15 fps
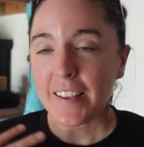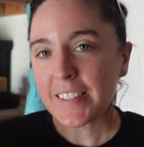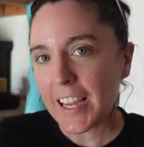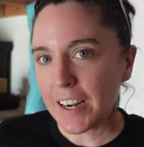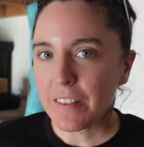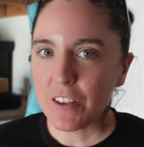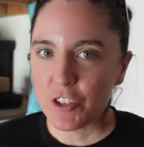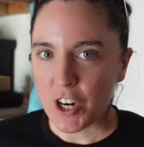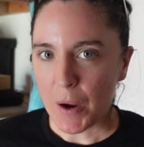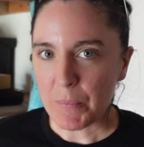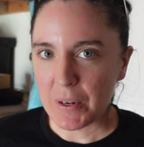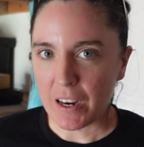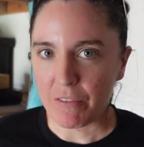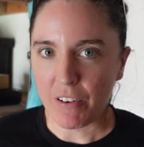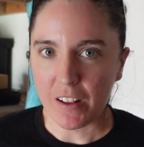that's kind of the trap
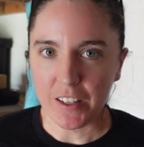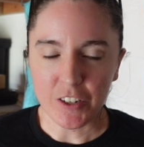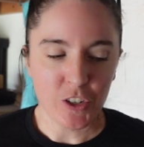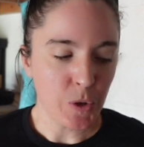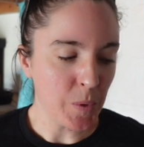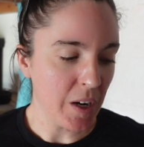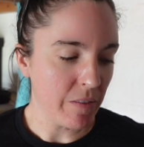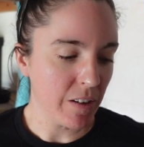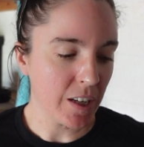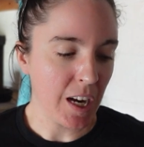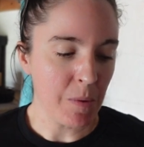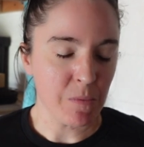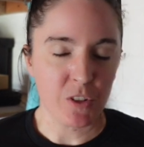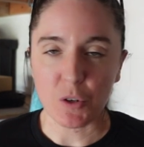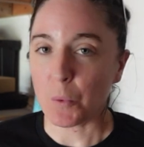that I fall into whenever it
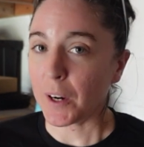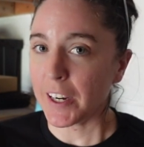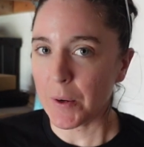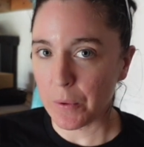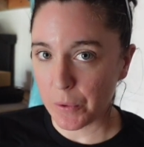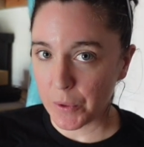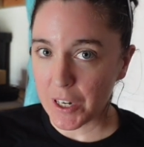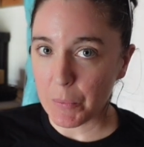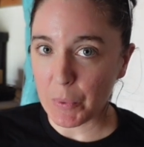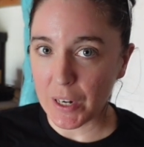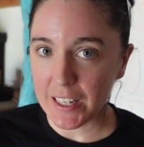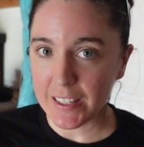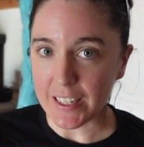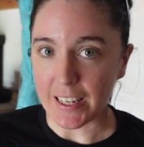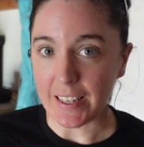comes to working with three D
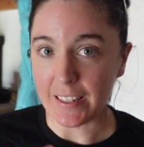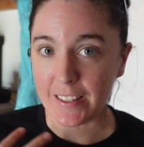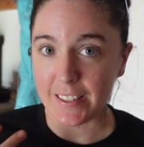prints and